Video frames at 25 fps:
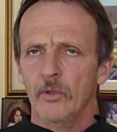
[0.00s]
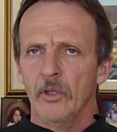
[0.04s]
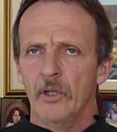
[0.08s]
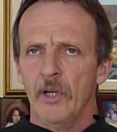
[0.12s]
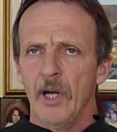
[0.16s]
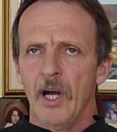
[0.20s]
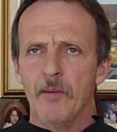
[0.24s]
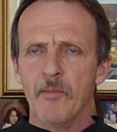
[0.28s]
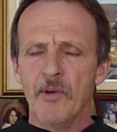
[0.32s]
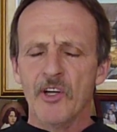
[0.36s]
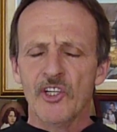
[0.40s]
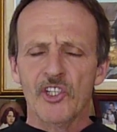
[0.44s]

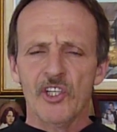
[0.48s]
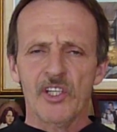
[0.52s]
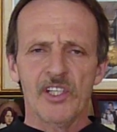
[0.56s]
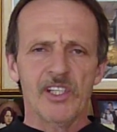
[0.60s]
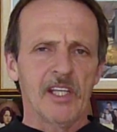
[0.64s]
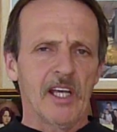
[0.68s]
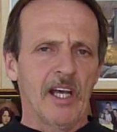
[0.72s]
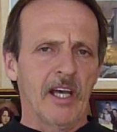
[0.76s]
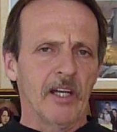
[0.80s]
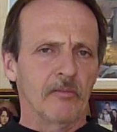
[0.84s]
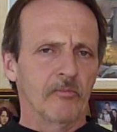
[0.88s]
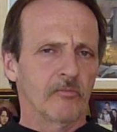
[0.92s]
How much is
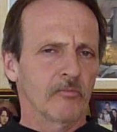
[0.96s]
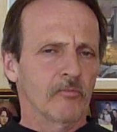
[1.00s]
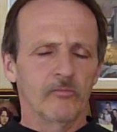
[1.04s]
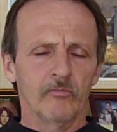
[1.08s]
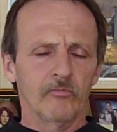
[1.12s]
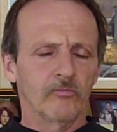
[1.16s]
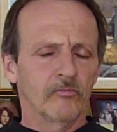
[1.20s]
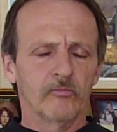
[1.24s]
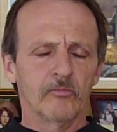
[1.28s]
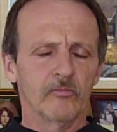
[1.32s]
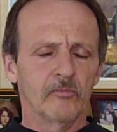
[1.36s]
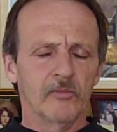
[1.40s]
that?
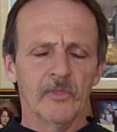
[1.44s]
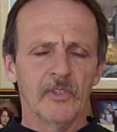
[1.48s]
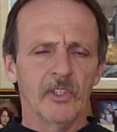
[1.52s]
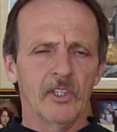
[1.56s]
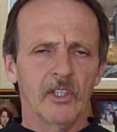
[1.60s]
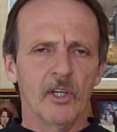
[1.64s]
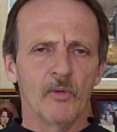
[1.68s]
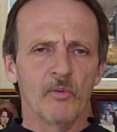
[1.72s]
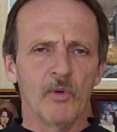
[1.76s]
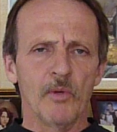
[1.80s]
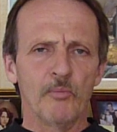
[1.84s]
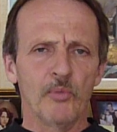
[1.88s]

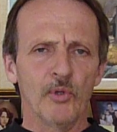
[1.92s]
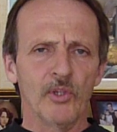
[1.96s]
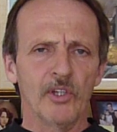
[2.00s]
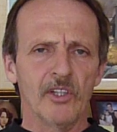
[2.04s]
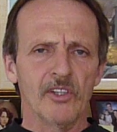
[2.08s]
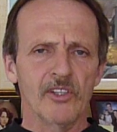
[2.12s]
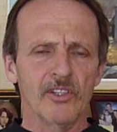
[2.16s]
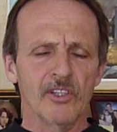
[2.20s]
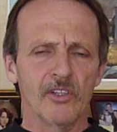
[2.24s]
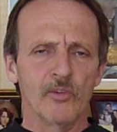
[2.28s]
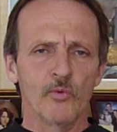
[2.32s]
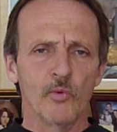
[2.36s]
Can we put
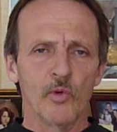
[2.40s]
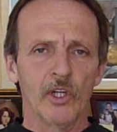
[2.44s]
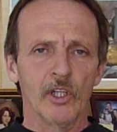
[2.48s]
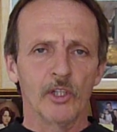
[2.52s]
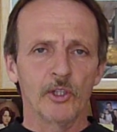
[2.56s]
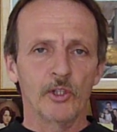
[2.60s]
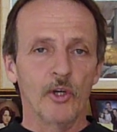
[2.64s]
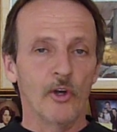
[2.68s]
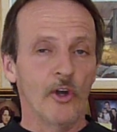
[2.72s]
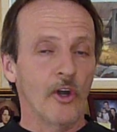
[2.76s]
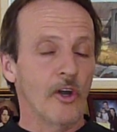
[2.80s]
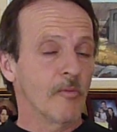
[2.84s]
this in real
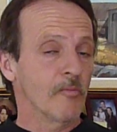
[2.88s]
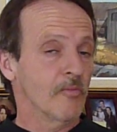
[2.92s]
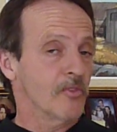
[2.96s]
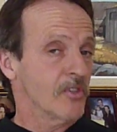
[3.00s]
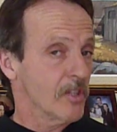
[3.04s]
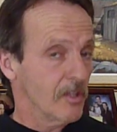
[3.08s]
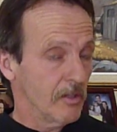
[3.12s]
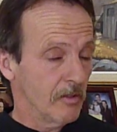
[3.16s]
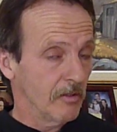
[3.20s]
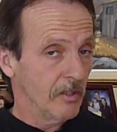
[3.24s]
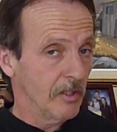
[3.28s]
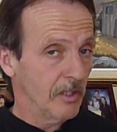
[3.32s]

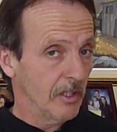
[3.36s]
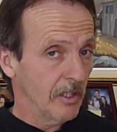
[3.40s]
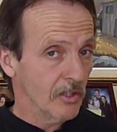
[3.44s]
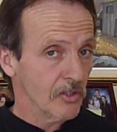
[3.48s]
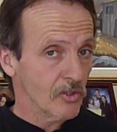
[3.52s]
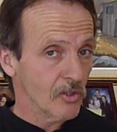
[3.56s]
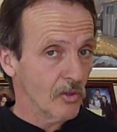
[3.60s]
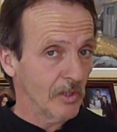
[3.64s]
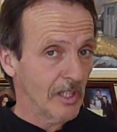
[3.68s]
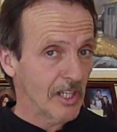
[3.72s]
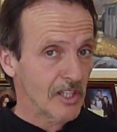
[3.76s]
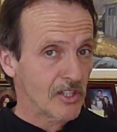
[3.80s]
terms?
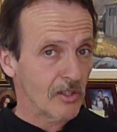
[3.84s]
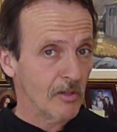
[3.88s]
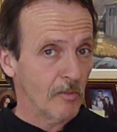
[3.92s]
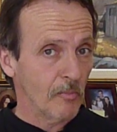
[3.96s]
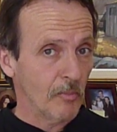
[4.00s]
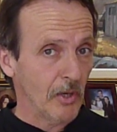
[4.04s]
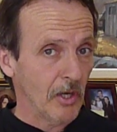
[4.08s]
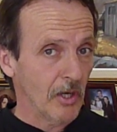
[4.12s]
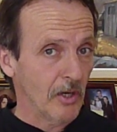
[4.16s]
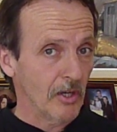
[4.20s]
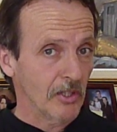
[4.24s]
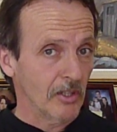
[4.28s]
So let's
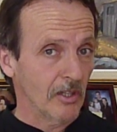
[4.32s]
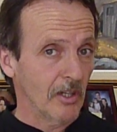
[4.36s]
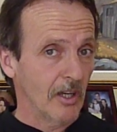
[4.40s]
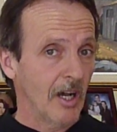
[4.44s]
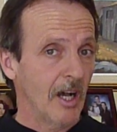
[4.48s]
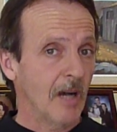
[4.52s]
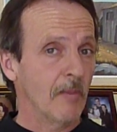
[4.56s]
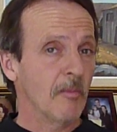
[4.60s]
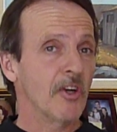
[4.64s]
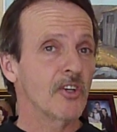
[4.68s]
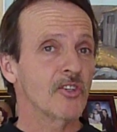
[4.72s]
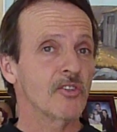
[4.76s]
compare it to
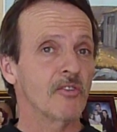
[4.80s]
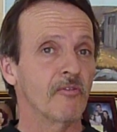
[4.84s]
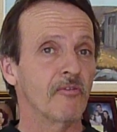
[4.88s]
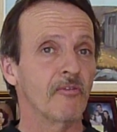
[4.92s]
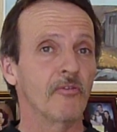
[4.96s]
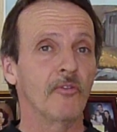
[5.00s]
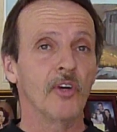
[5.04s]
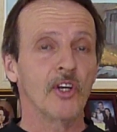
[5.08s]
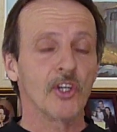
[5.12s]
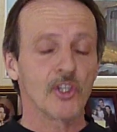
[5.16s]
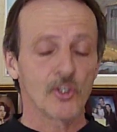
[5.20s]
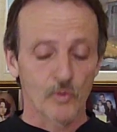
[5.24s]
how much a
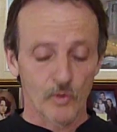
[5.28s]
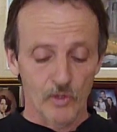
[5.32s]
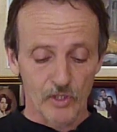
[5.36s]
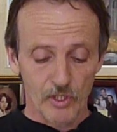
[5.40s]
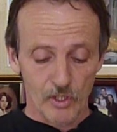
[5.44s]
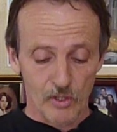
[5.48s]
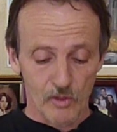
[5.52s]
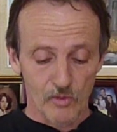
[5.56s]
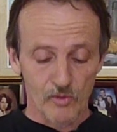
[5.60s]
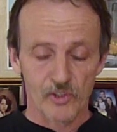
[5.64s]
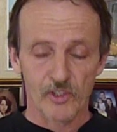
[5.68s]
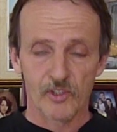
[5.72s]
fridge would
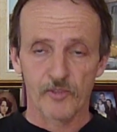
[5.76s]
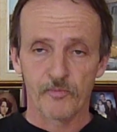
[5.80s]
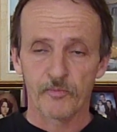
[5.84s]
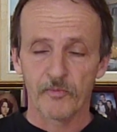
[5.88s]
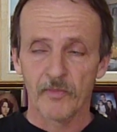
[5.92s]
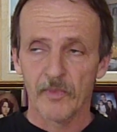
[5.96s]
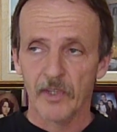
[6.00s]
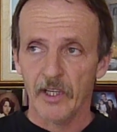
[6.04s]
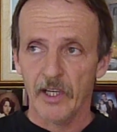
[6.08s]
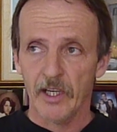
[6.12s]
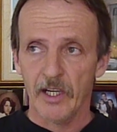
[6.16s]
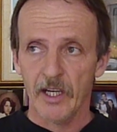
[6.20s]
use.
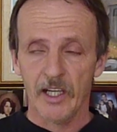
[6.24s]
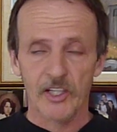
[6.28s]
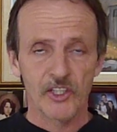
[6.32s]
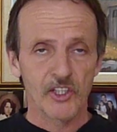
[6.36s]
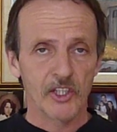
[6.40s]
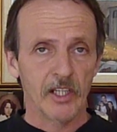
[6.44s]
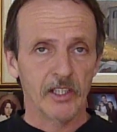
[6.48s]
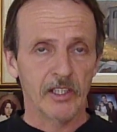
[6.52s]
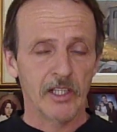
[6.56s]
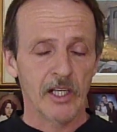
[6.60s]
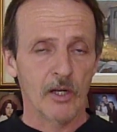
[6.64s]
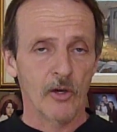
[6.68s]
And I
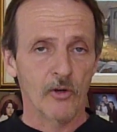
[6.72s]
checked that